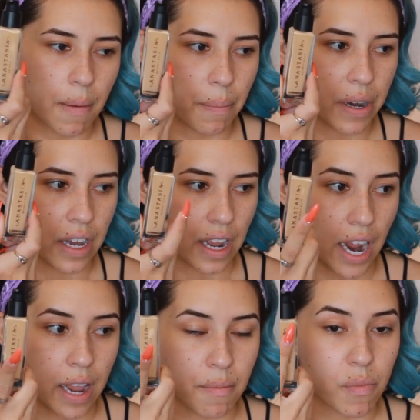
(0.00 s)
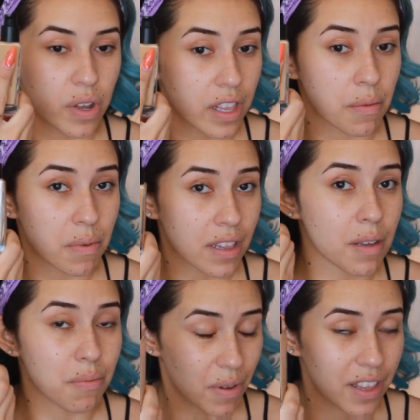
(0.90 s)
but I'm
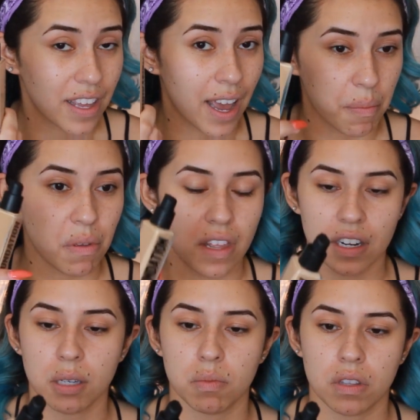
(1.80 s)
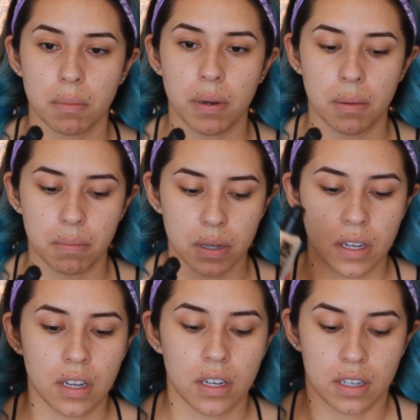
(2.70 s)
really happy that it comes with a pump.
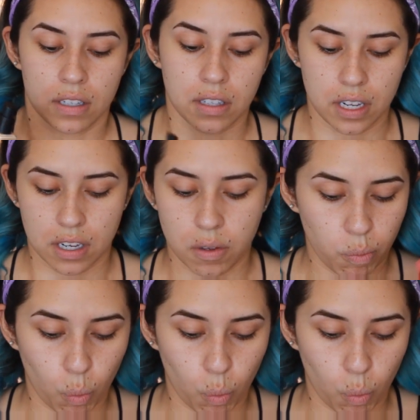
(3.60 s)
Like,